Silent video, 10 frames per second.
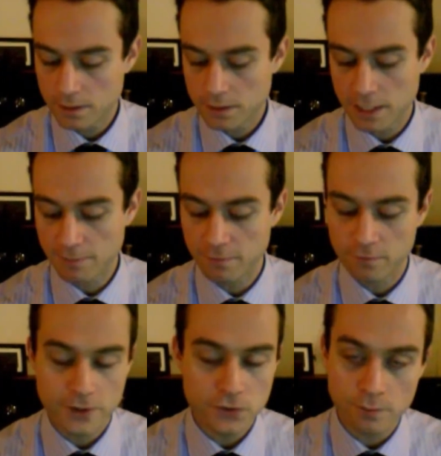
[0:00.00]
type of
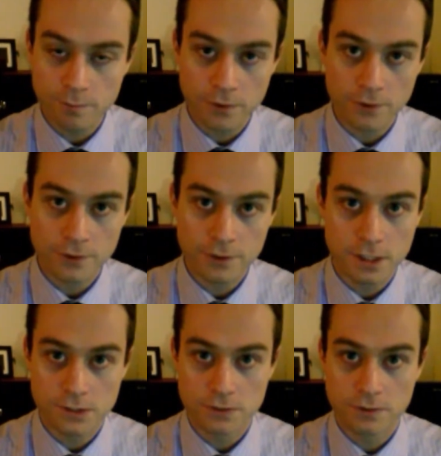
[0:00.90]
razor burn or
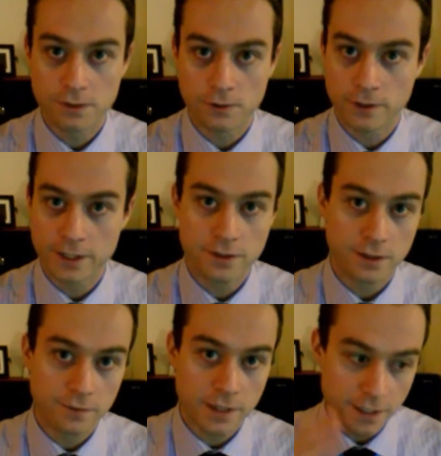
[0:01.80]
cuts or
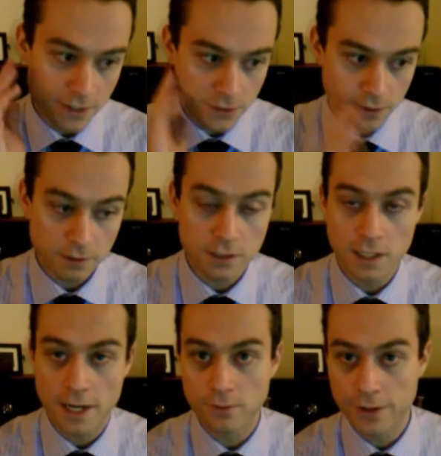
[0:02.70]
anything of that nature. It'll
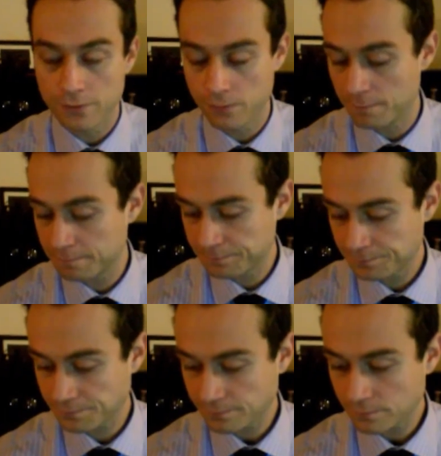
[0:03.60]
glide right through.
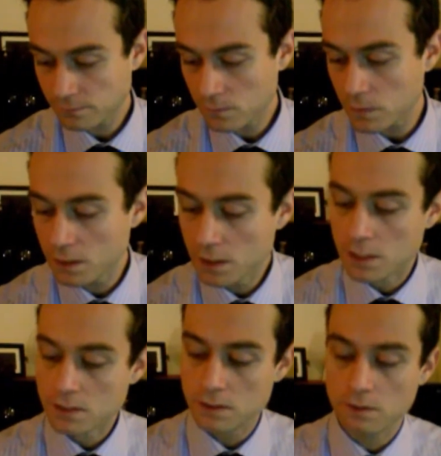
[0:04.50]

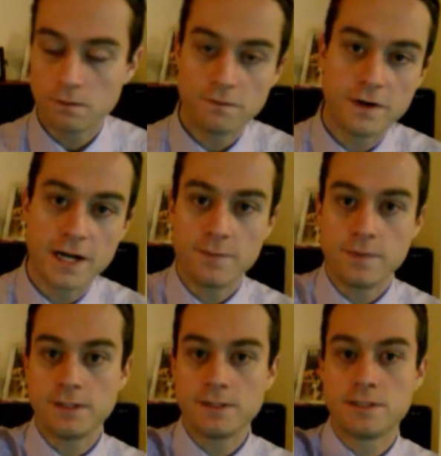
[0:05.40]
So
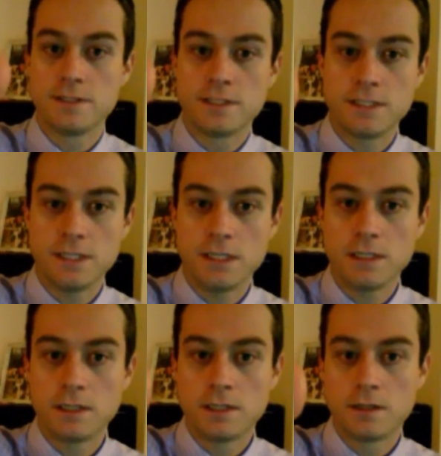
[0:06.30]
Vitamins and C
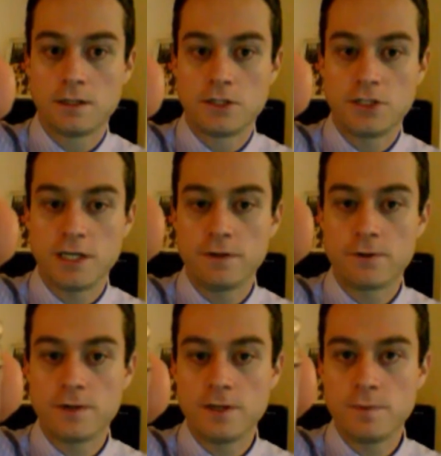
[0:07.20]
shaving
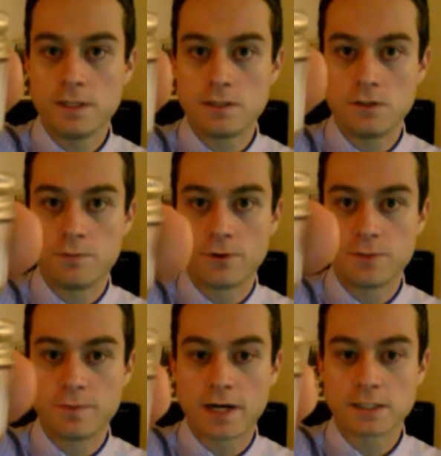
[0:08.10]
cream is the
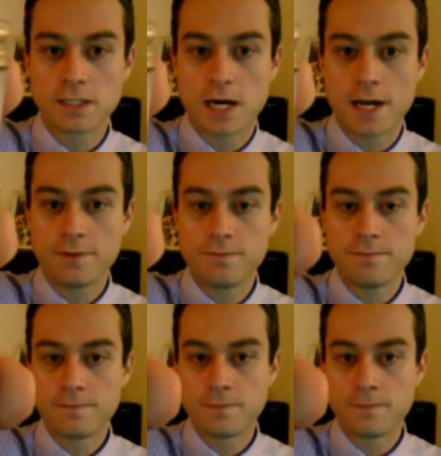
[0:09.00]
Birchbox item.